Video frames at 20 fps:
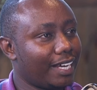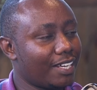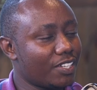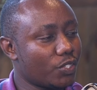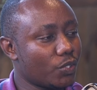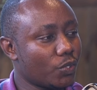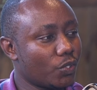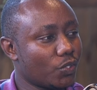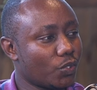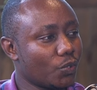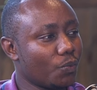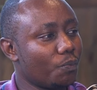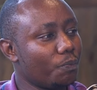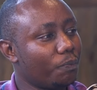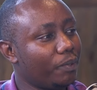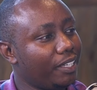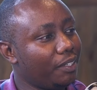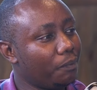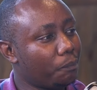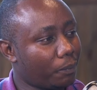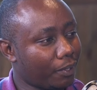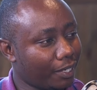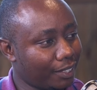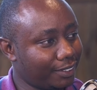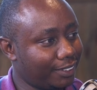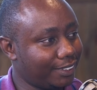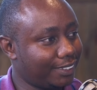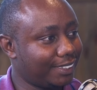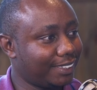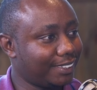So many
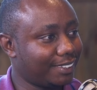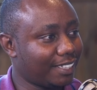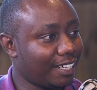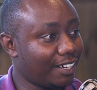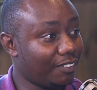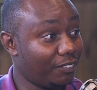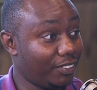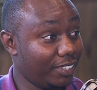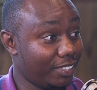practices have